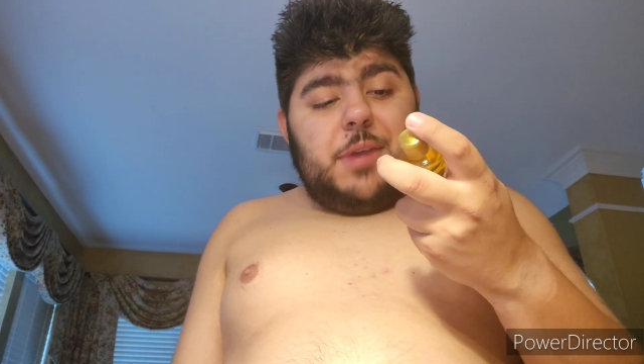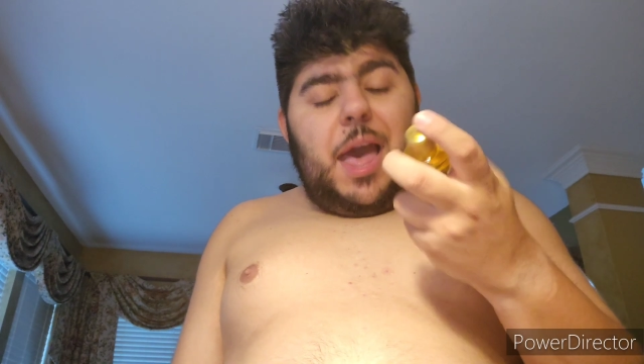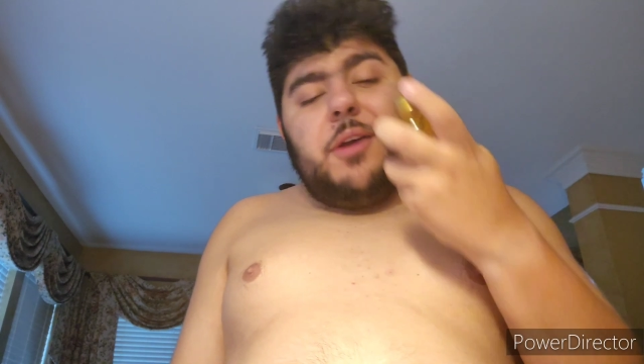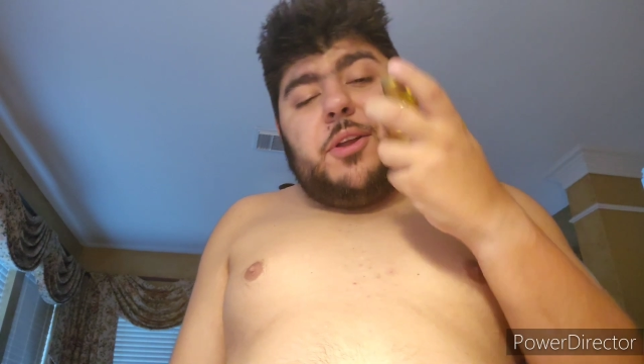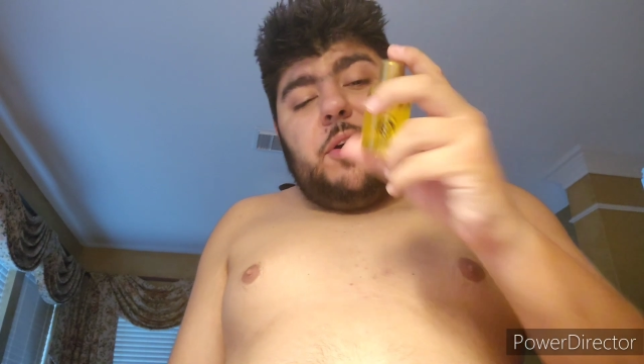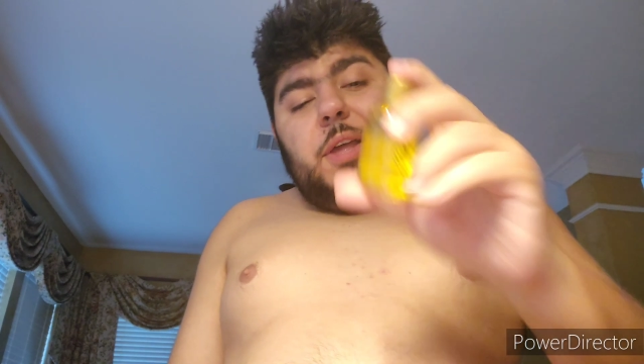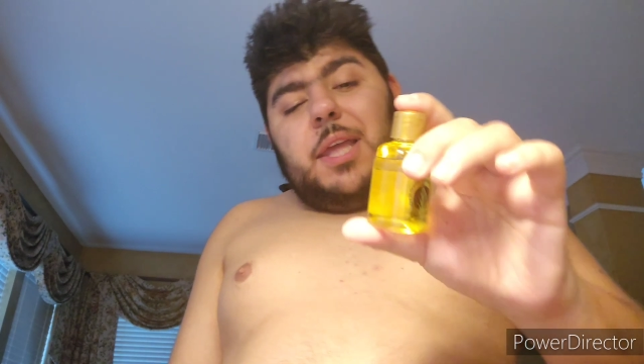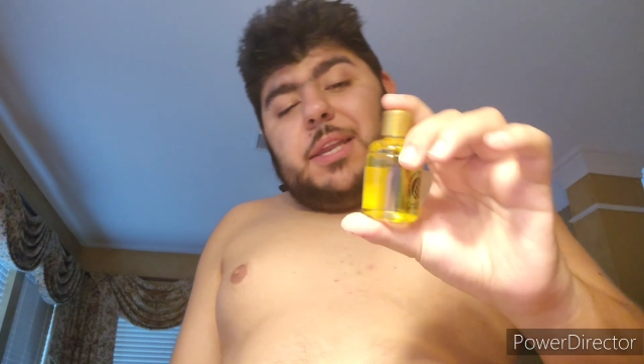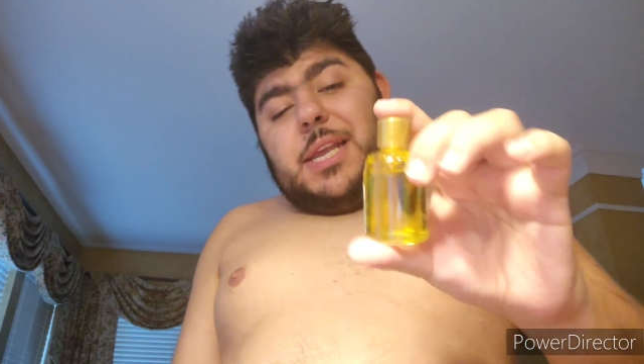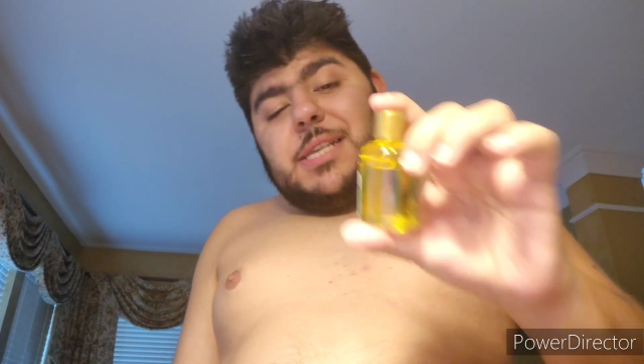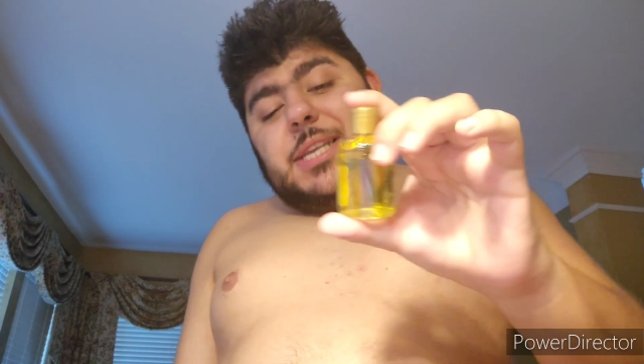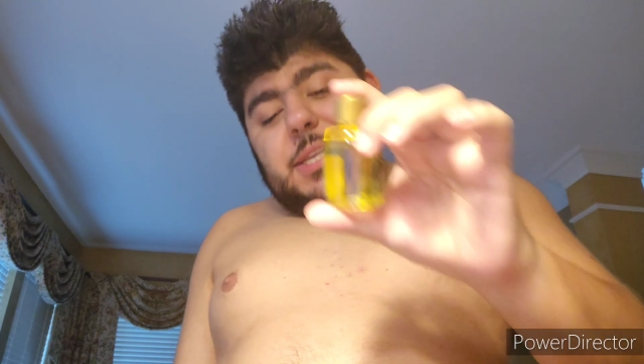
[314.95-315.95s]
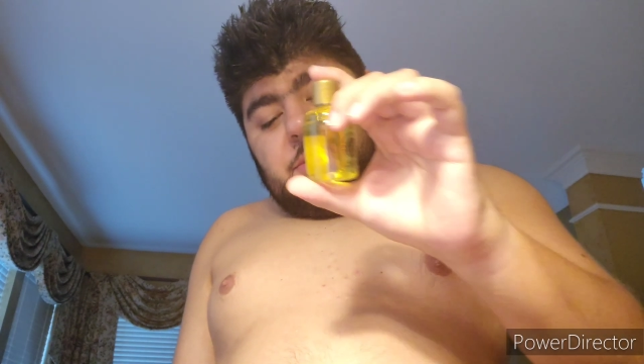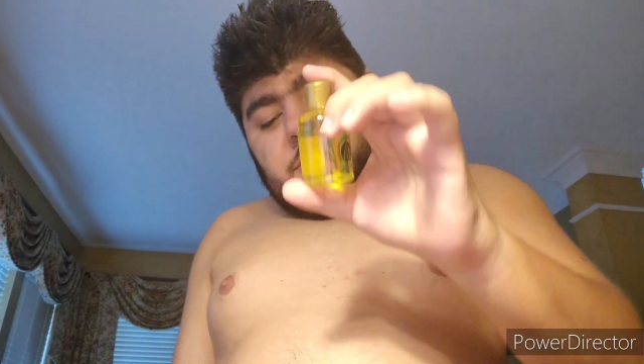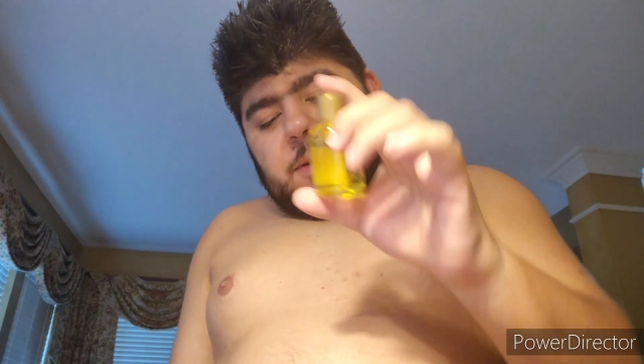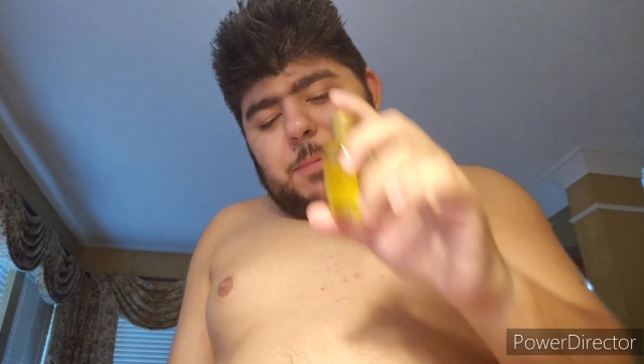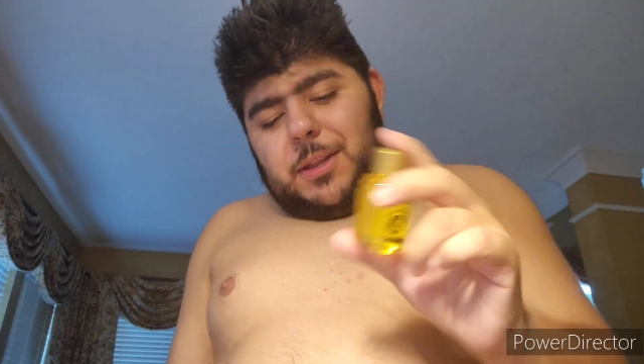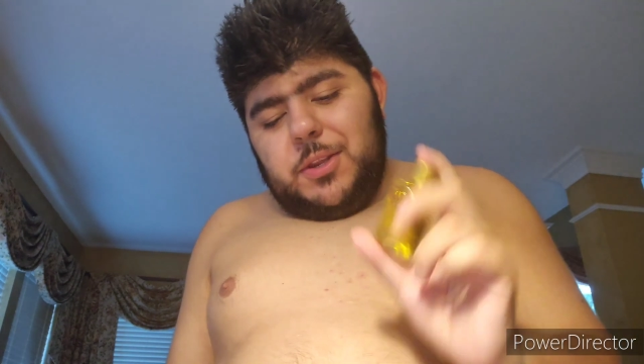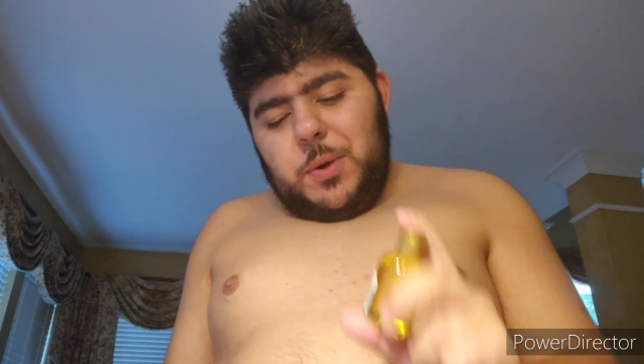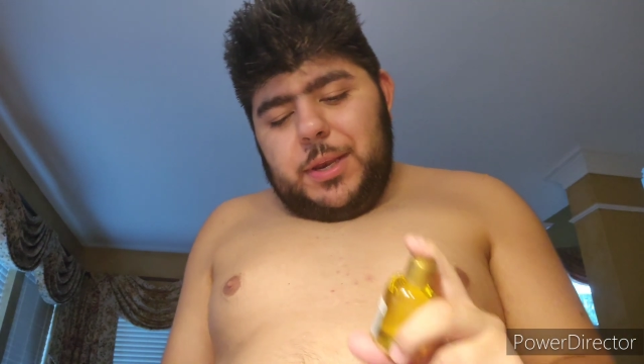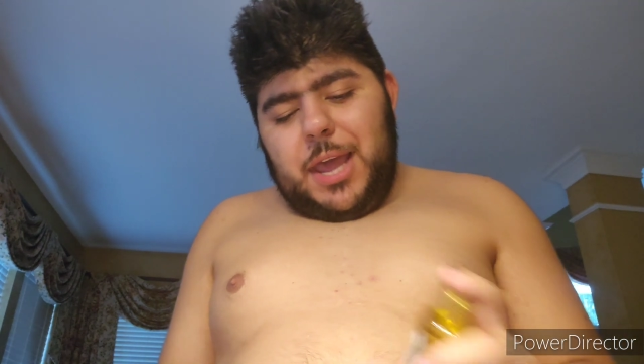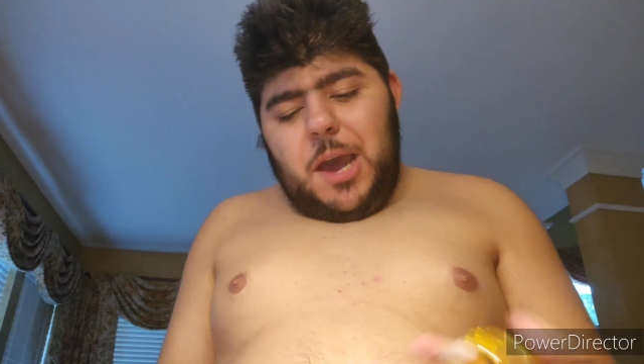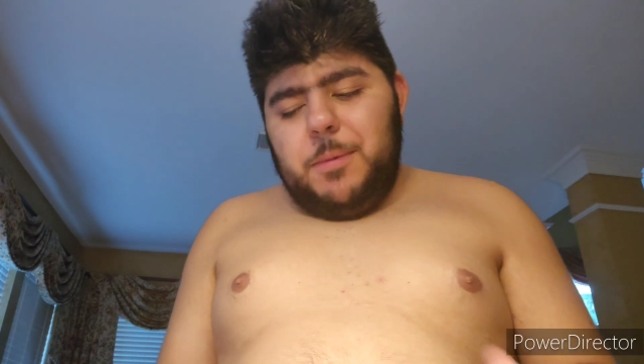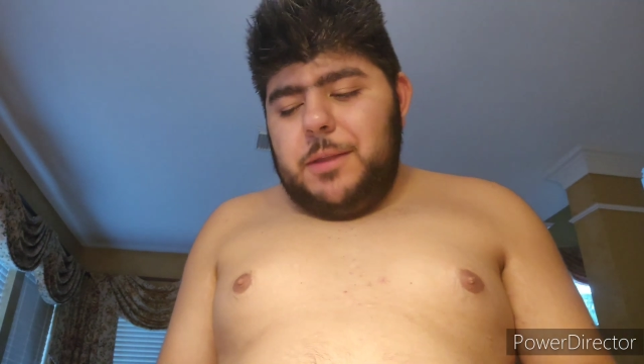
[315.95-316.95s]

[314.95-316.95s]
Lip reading: I don't know. This is interesting to me to do it now,